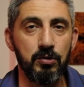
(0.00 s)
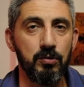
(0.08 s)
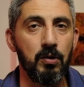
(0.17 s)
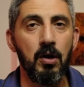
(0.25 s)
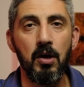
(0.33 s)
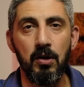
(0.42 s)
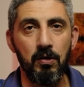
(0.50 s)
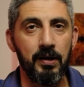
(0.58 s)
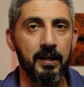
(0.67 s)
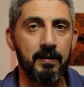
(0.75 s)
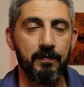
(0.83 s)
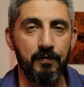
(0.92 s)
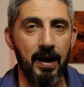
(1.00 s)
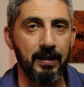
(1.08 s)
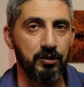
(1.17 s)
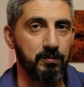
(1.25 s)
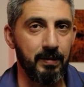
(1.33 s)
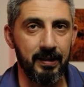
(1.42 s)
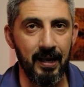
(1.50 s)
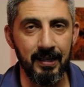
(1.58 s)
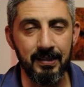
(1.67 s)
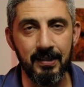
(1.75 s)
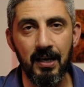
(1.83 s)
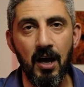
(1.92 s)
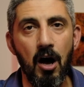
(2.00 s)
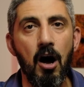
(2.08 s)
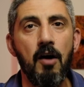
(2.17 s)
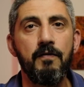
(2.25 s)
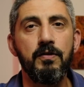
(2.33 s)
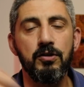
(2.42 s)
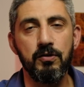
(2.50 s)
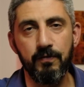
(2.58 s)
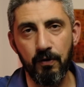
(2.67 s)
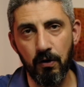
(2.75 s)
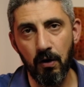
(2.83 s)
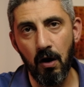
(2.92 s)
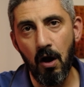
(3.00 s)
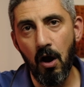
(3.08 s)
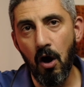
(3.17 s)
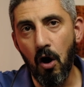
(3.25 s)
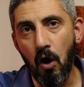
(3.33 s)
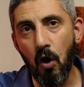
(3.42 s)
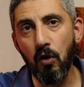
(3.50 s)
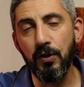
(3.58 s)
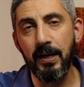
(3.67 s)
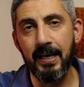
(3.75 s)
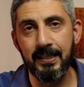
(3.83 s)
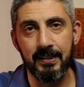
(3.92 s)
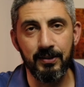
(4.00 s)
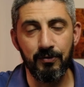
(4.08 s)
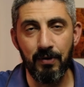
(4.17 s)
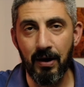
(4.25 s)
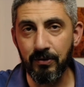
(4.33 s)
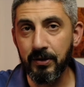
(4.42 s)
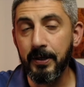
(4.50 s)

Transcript: you get the fraction, but that's obvious for all the lenses around.